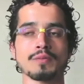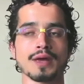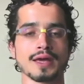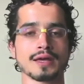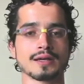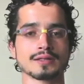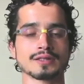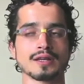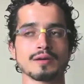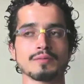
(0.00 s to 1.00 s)
makes
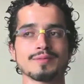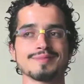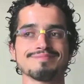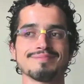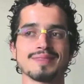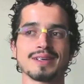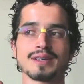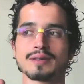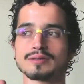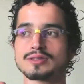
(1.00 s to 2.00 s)
some
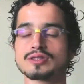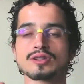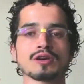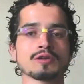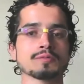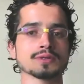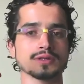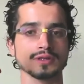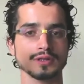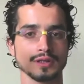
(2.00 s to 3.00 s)

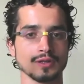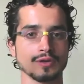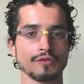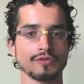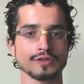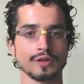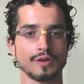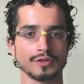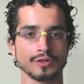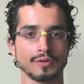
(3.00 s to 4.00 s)
disturbance in your
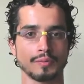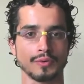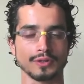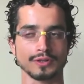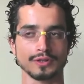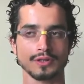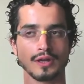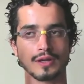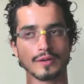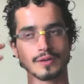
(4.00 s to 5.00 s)
physiological process.
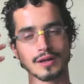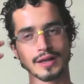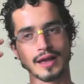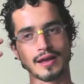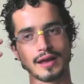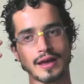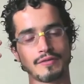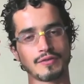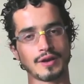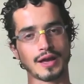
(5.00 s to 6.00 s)
You can
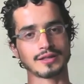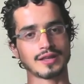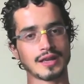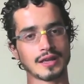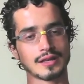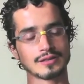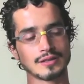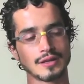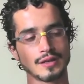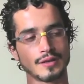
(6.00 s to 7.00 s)
have headaches,
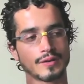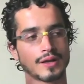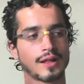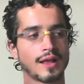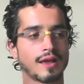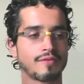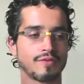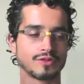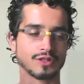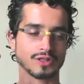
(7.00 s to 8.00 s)
you can
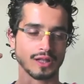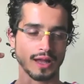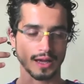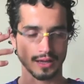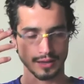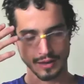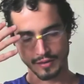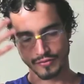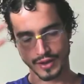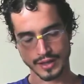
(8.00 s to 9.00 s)
have just like
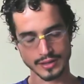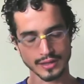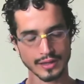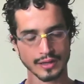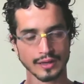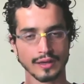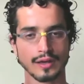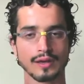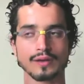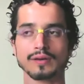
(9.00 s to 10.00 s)
fainting,
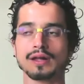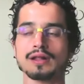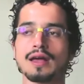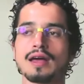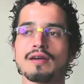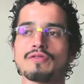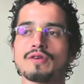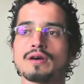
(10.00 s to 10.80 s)
you can have